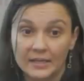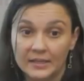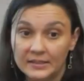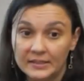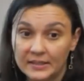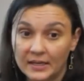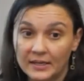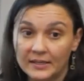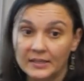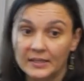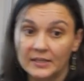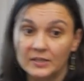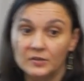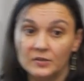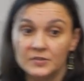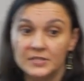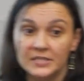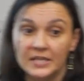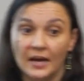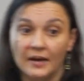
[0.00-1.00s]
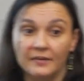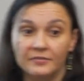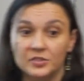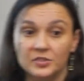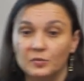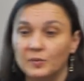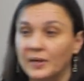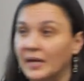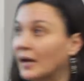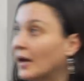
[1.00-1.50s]
at UCF.
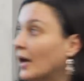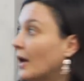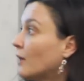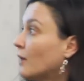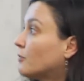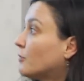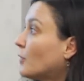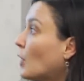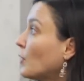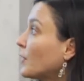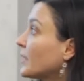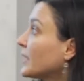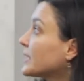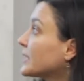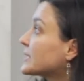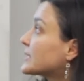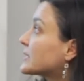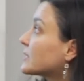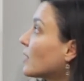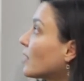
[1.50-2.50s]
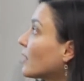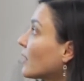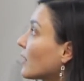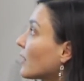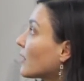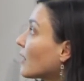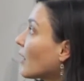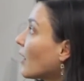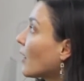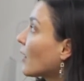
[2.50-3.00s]
So we focused
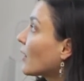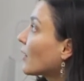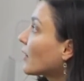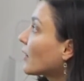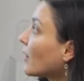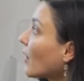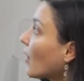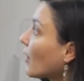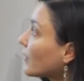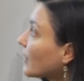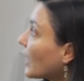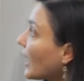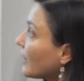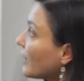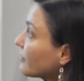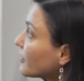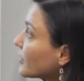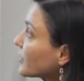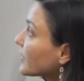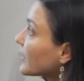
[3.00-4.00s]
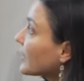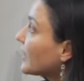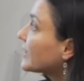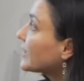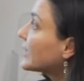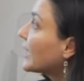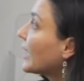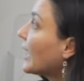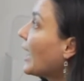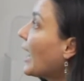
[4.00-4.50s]
our efforts
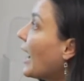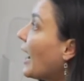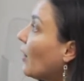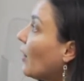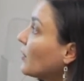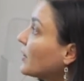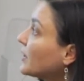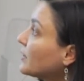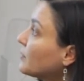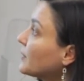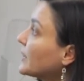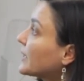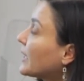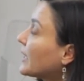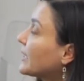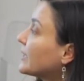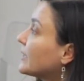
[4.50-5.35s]
on how can we